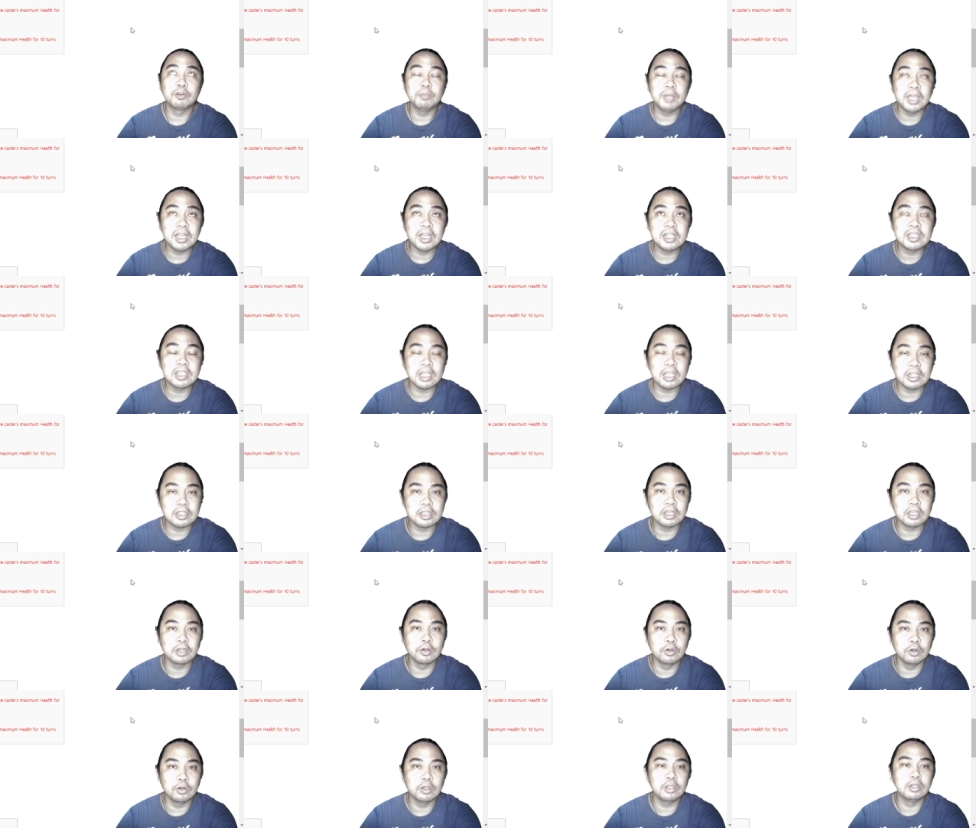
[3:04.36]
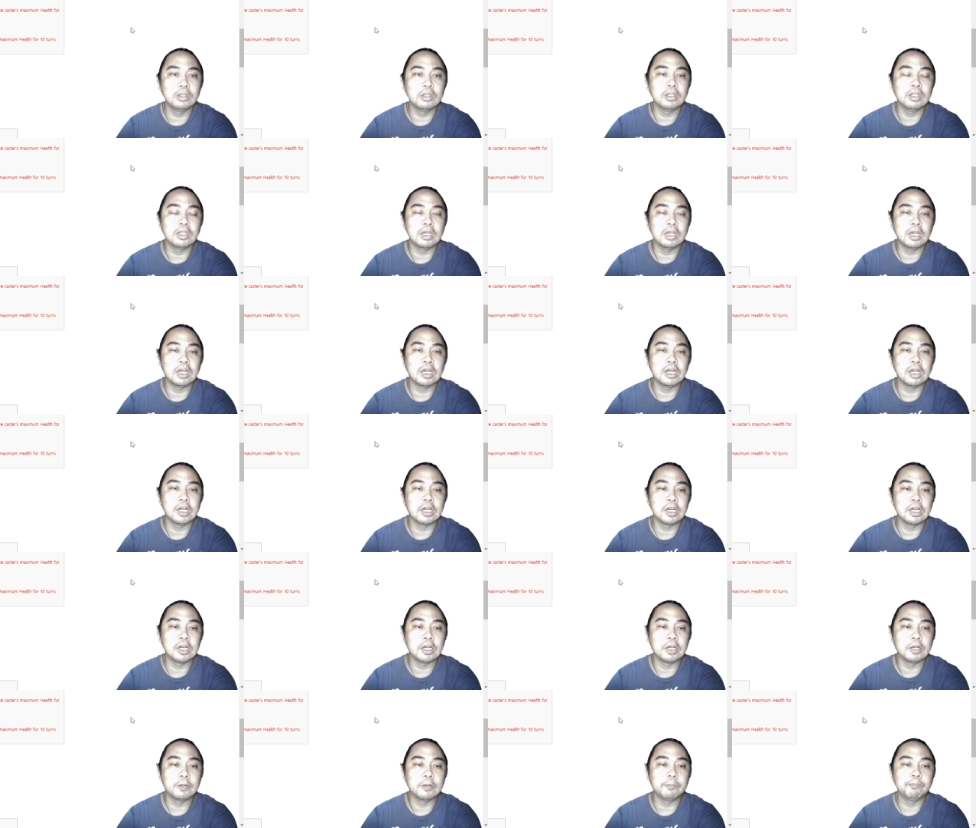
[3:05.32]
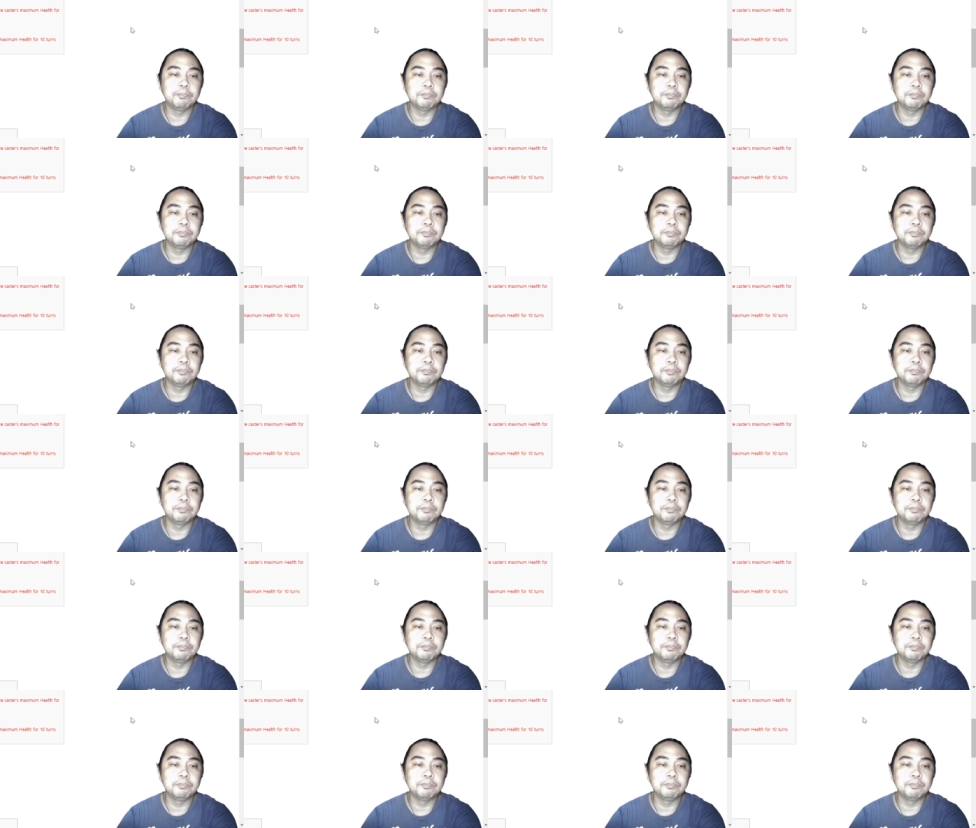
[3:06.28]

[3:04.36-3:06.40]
me it's it's a good uh,